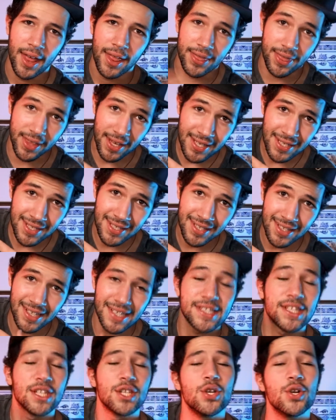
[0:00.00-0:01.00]
This
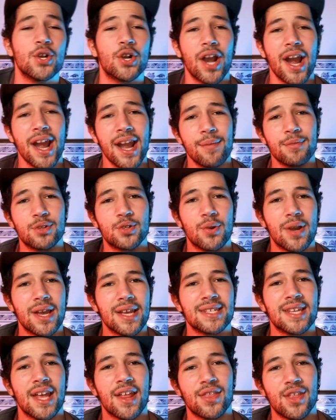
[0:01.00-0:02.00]
is the new Crane
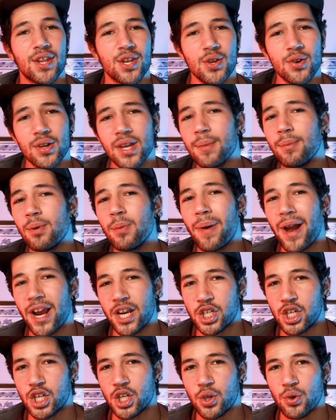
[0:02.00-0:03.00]
M2s, the new gimbal by
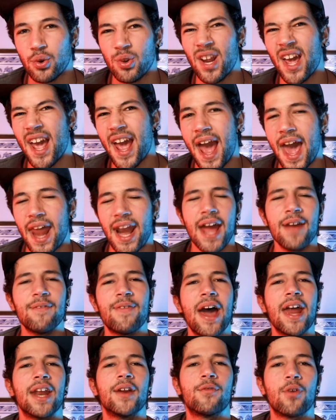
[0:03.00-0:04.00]
Zhiyun, and I've
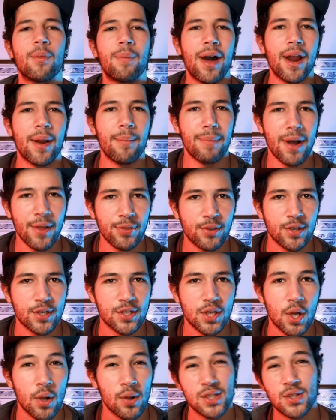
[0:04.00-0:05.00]
had it for about a month or
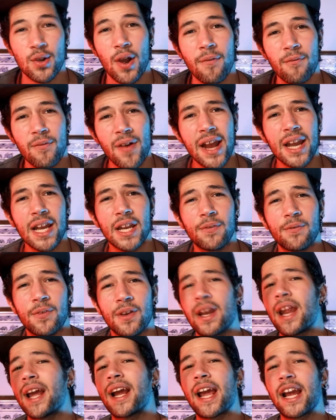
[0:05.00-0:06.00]
so I finally
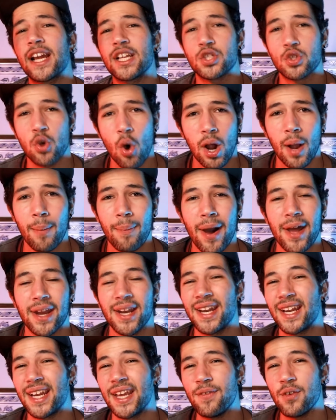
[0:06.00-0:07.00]
feel like I can talk about it
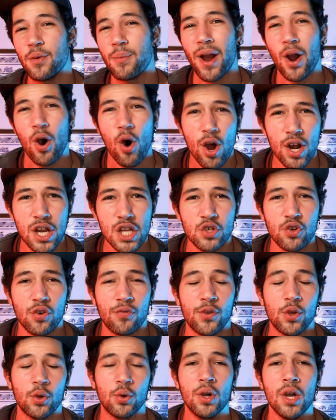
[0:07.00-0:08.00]
and give you my honest
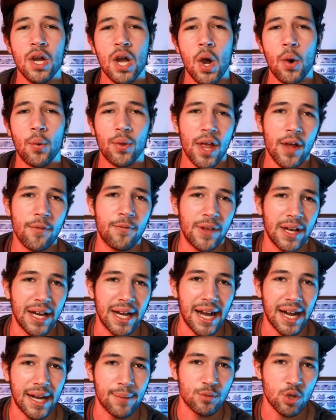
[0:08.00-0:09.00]
review without feeling
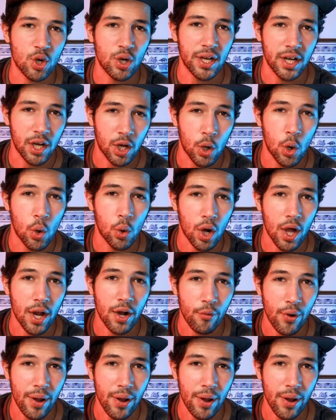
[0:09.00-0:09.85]
like I'm talking a whole lot of